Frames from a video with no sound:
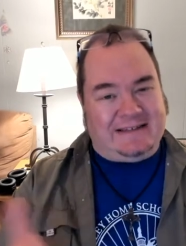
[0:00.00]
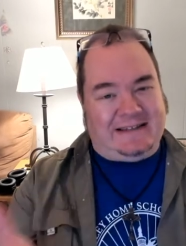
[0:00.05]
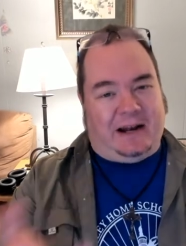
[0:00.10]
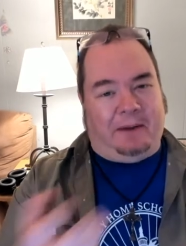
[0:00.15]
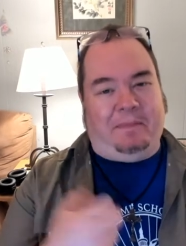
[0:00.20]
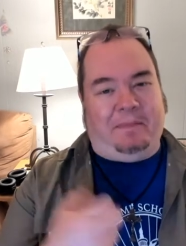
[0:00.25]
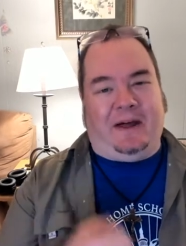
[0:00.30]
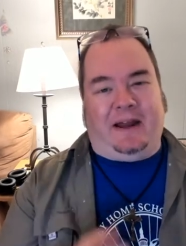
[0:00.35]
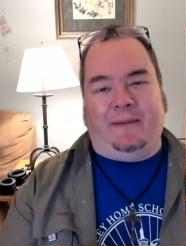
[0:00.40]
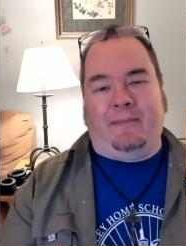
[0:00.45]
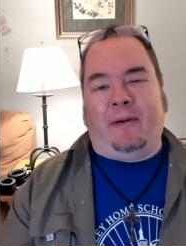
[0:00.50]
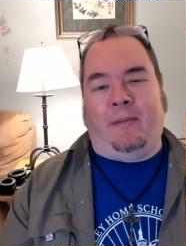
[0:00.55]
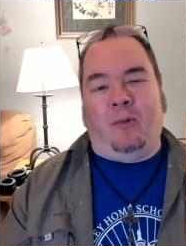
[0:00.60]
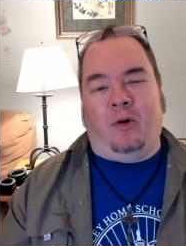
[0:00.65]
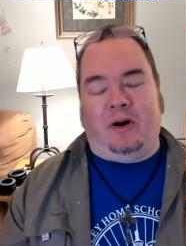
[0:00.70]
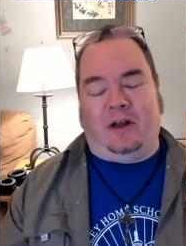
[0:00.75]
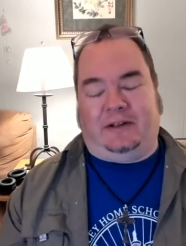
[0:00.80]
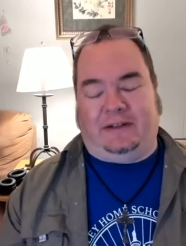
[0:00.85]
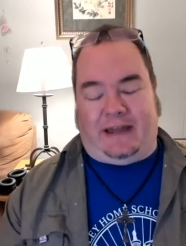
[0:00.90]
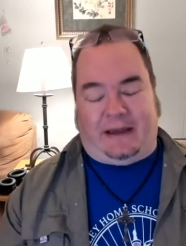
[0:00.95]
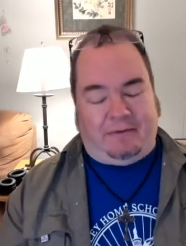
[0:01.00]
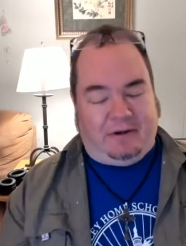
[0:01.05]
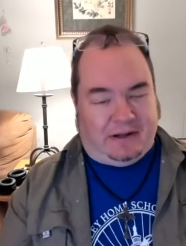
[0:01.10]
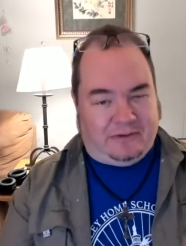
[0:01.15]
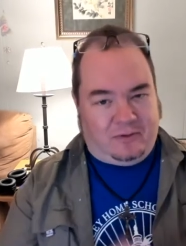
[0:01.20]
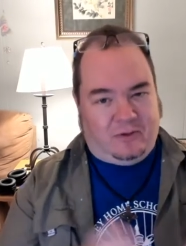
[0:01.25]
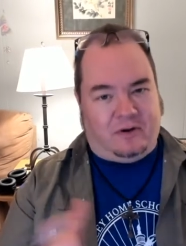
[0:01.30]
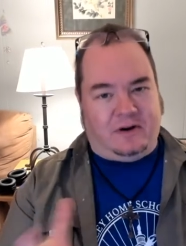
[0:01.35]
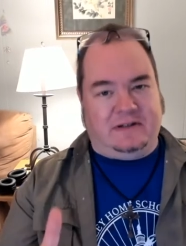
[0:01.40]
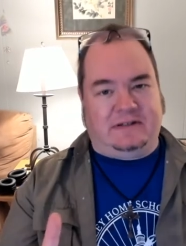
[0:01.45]
that apply to Memorial Day? Well,
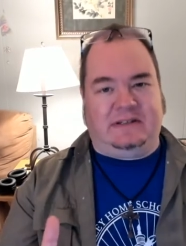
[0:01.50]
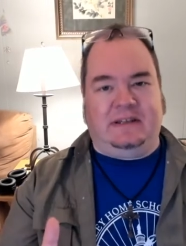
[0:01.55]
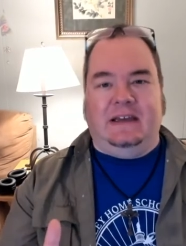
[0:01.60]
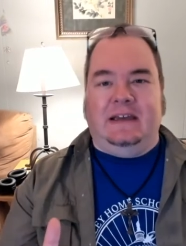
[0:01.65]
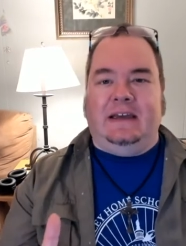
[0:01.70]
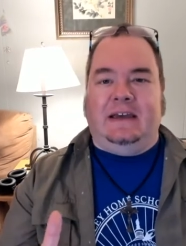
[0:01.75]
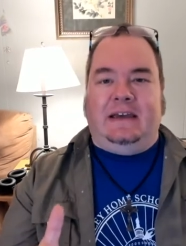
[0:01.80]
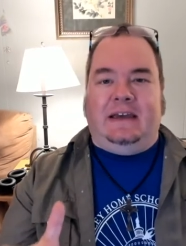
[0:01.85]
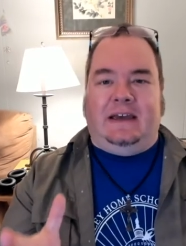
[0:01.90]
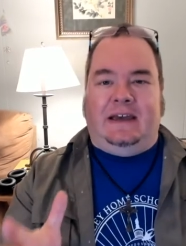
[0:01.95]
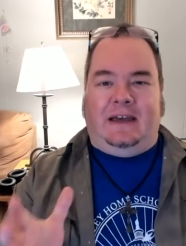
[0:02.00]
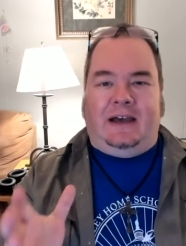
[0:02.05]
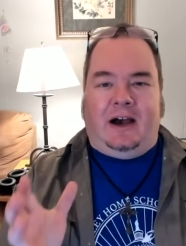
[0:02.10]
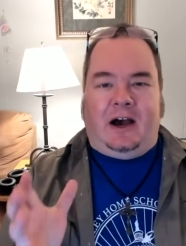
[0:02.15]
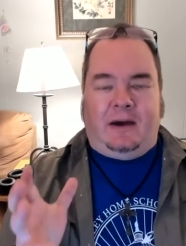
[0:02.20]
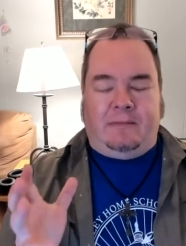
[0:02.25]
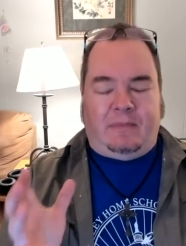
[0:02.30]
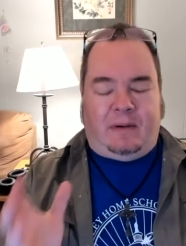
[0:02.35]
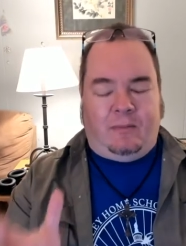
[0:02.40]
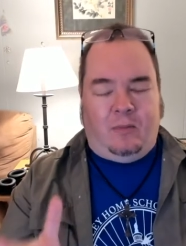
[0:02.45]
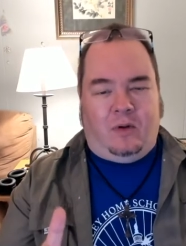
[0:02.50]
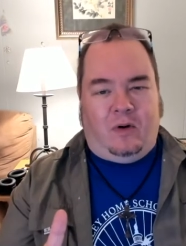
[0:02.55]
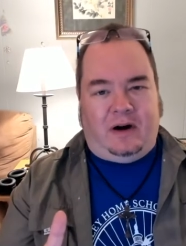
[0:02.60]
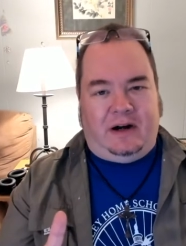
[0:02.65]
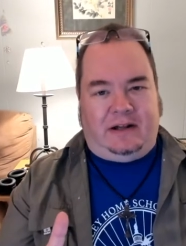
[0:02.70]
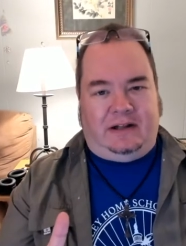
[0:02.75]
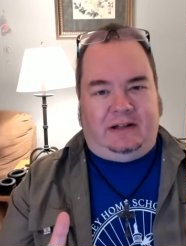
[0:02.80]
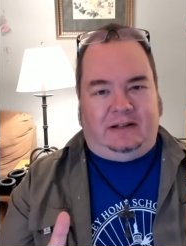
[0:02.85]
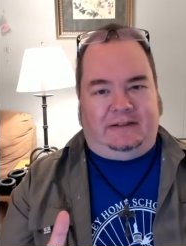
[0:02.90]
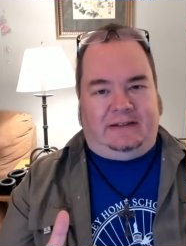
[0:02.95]
of course, on
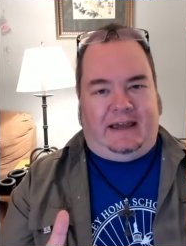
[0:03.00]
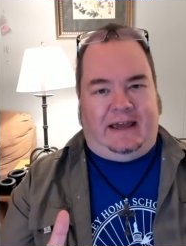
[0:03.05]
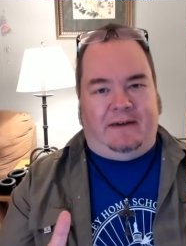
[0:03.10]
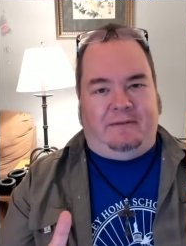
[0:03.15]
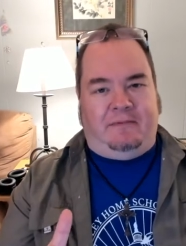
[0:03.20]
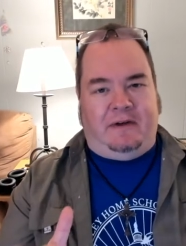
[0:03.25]
Memorial Day,